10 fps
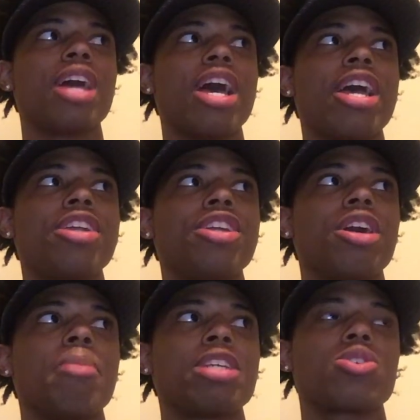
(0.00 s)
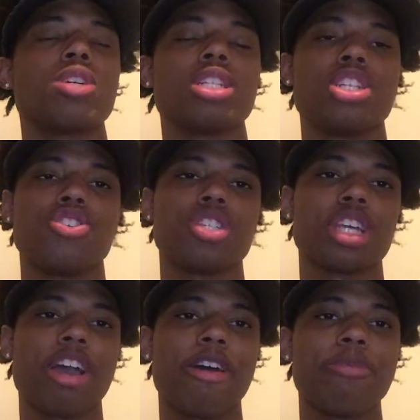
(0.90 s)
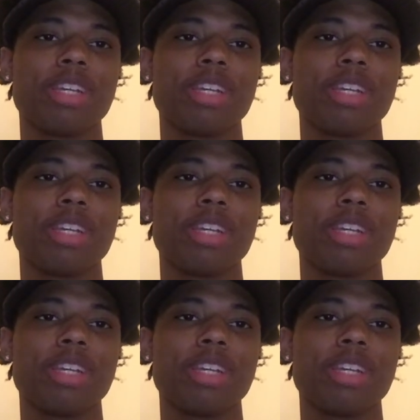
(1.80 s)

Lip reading: that, you know, my school continues to go,